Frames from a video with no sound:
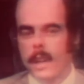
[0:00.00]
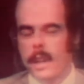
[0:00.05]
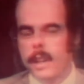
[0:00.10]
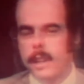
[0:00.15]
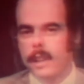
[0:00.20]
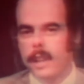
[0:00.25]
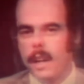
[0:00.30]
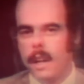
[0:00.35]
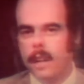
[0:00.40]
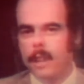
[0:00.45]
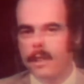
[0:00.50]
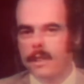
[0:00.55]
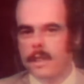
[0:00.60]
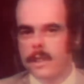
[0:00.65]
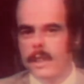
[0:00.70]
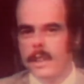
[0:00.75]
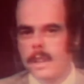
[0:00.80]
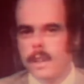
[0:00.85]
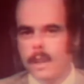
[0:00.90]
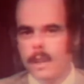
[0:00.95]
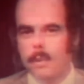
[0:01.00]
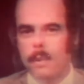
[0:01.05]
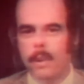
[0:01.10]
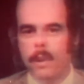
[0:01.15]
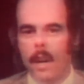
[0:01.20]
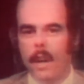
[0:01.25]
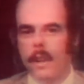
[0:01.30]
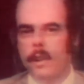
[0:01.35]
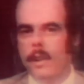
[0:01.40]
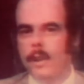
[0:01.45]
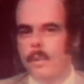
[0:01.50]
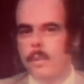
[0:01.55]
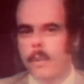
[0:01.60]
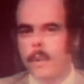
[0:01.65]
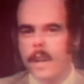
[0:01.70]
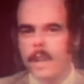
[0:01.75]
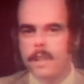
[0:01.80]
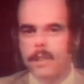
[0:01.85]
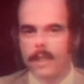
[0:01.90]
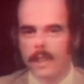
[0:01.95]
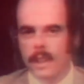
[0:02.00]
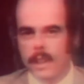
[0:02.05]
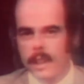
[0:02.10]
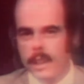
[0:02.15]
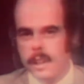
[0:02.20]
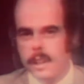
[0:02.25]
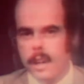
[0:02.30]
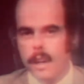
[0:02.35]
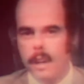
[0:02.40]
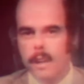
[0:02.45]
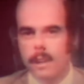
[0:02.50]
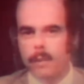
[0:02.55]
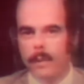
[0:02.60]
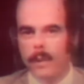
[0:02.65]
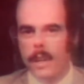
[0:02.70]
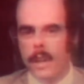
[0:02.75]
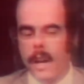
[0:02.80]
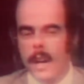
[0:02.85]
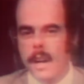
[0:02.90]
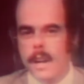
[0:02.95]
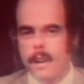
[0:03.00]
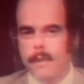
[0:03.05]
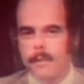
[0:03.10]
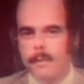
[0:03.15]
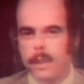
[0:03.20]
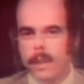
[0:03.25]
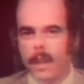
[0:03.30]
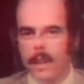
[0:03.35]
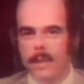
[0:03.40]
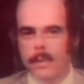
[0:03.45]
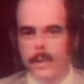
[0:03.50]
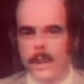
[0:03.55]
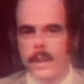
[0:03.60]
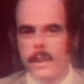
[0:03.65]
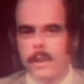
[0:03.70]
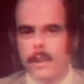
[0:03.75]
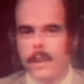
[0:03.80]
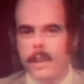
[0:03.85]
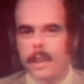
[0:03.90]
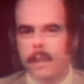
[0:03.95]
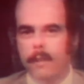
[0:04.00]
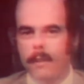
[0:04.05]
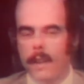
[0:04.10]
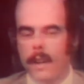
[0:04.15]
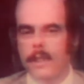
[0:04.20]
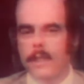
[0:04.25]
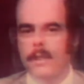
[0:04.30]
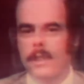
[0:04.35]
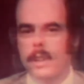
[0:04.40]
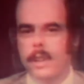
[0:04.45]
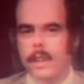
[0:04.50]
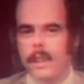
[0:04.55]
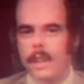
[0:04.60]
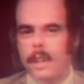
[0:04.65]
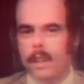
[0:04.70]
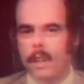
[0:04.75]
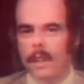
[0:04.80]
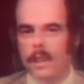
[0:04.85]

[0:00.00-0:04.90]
like that is that we're not going to waste the clean air that we have because we are going to eventually